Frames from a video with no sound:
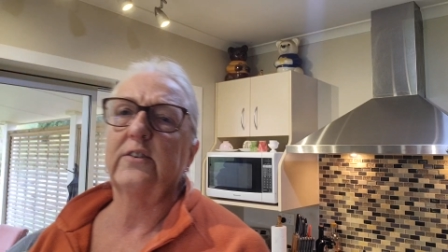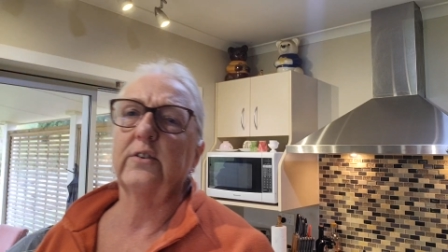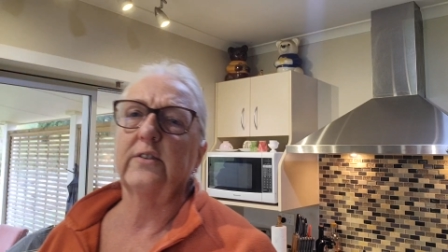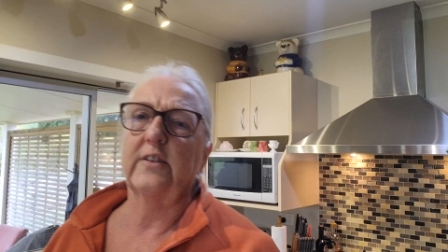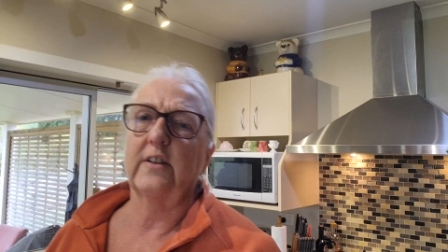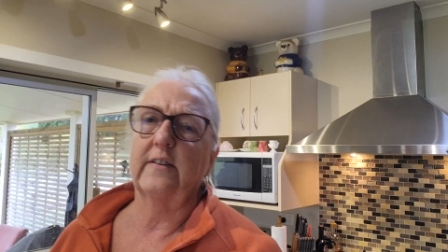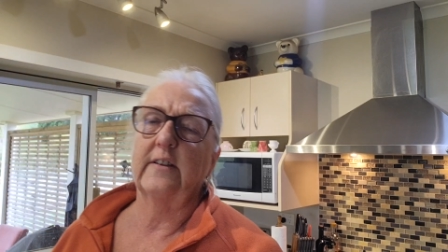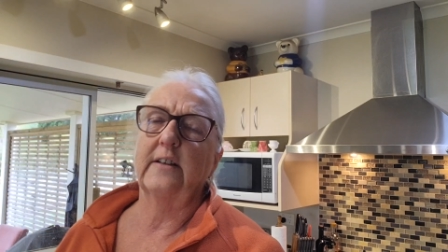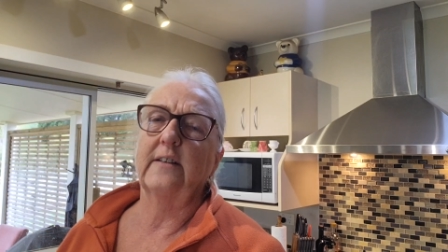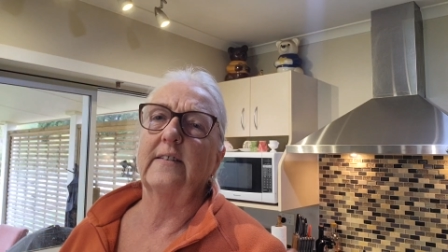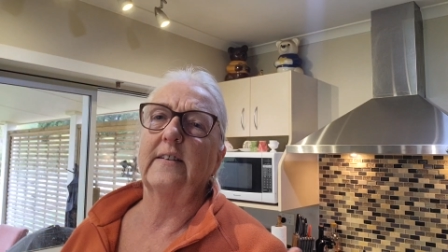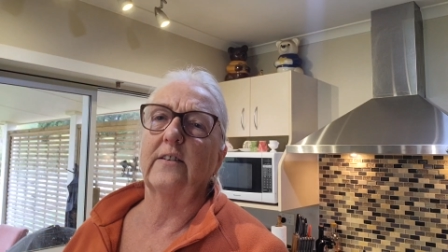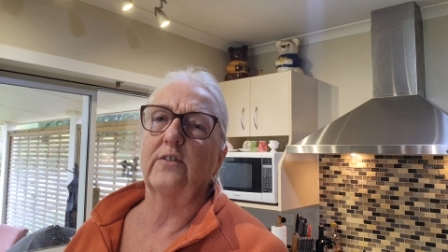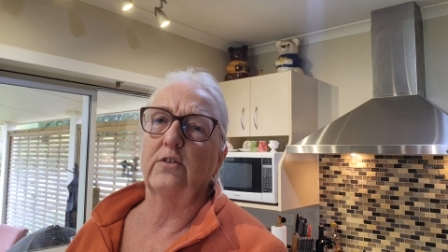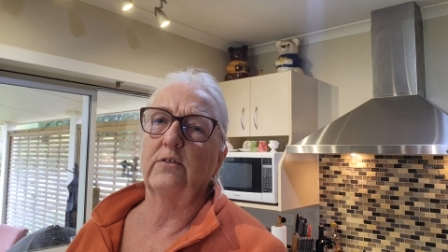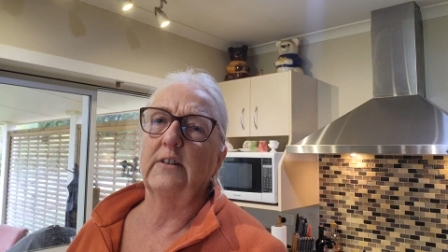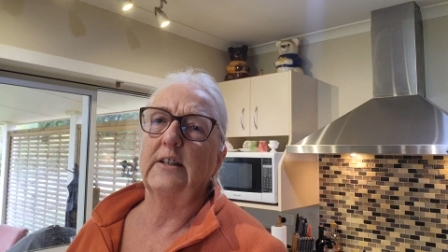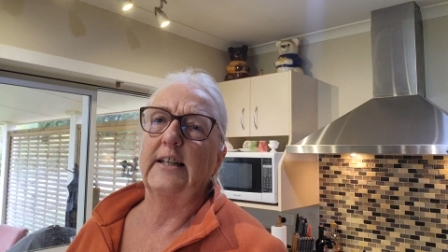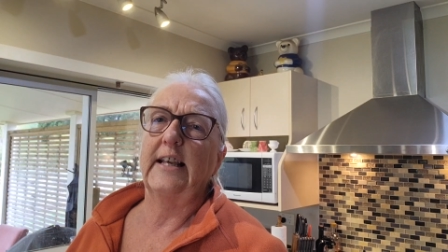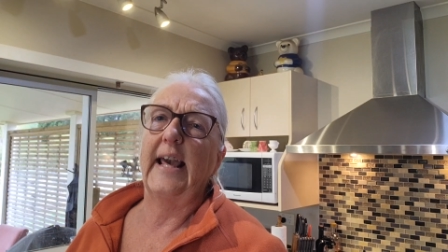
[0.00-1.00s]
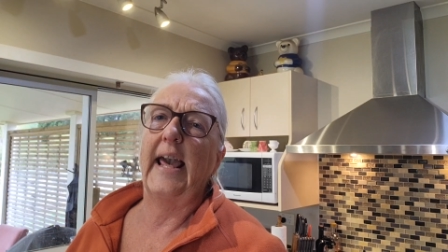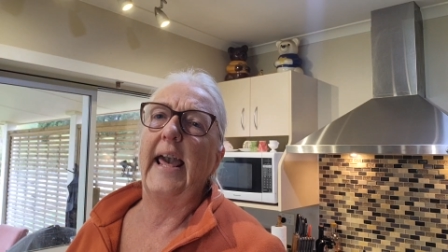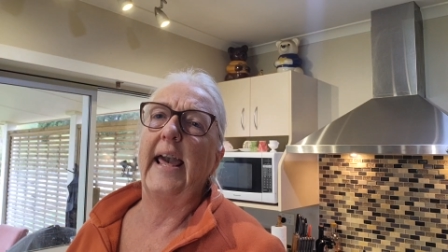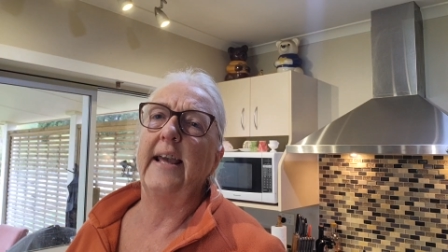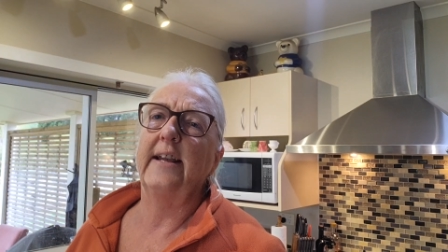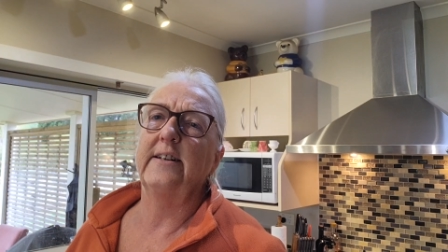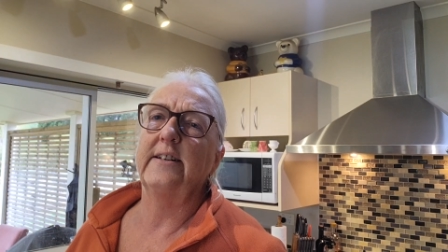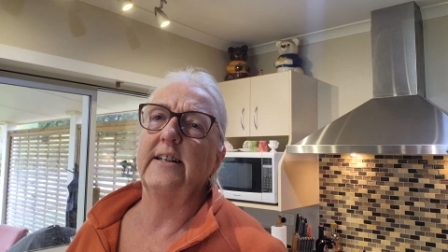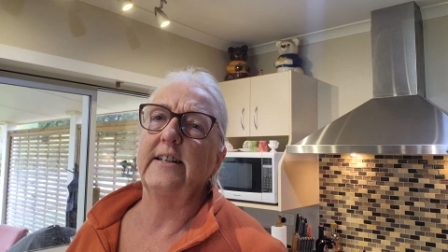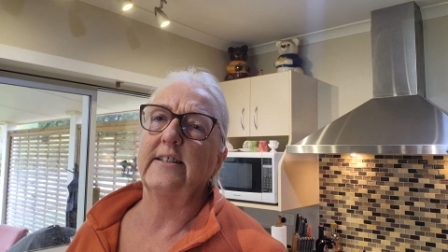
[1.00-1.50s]
sorts of things that's really
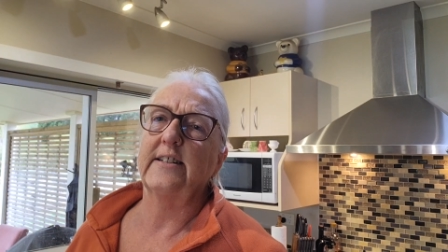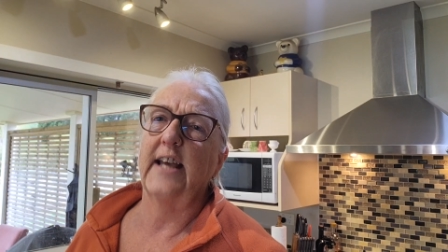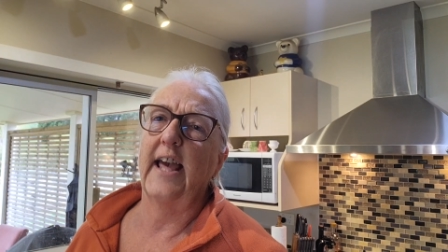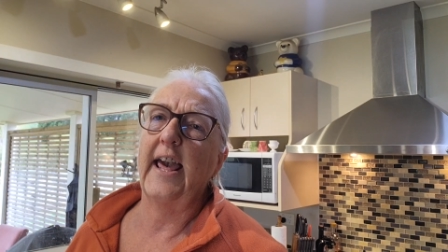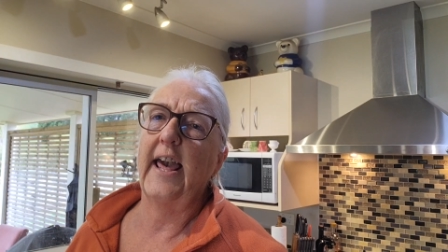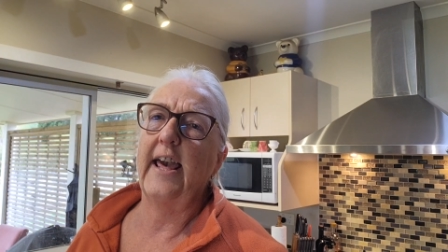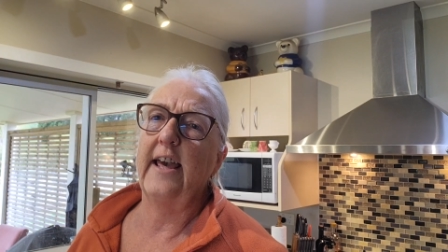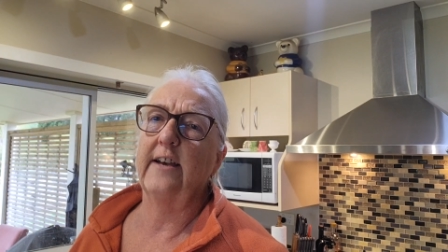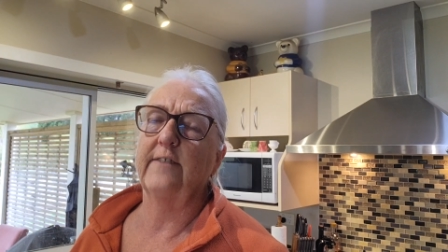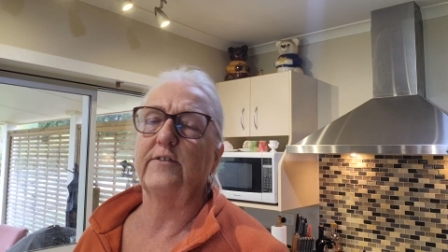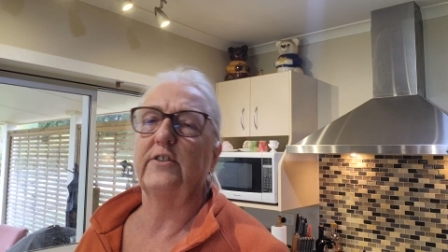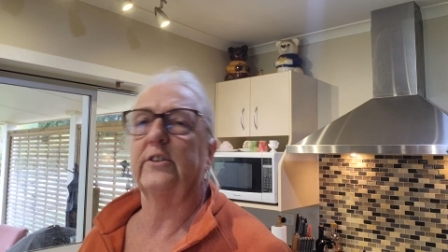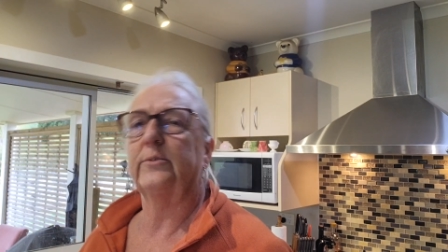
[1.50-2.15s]
handy to have.